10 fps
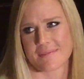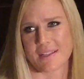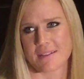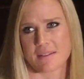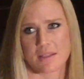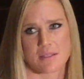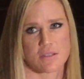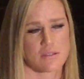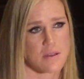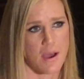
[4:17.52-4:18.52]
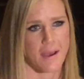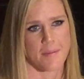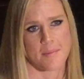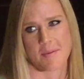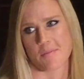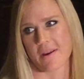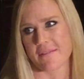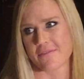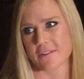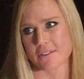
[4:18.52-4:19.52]
That's just not how my brain
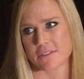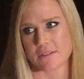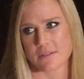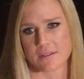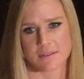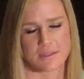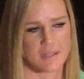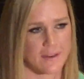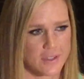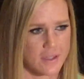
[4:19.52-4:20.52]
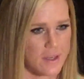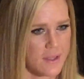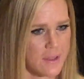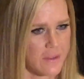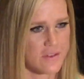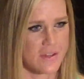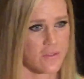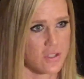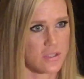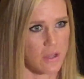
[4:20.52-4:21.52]
functions. There's
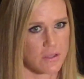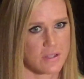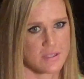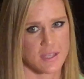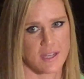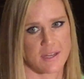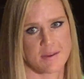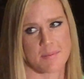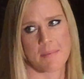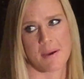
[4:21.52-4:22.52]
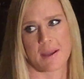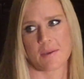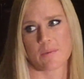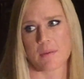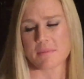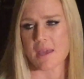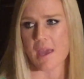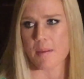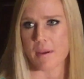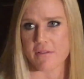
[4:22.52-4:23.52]
never a dollar sign in my mind when I'm
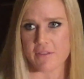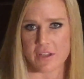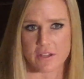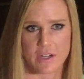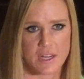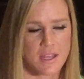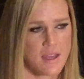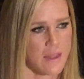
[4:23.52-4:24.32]
thinking about a victory.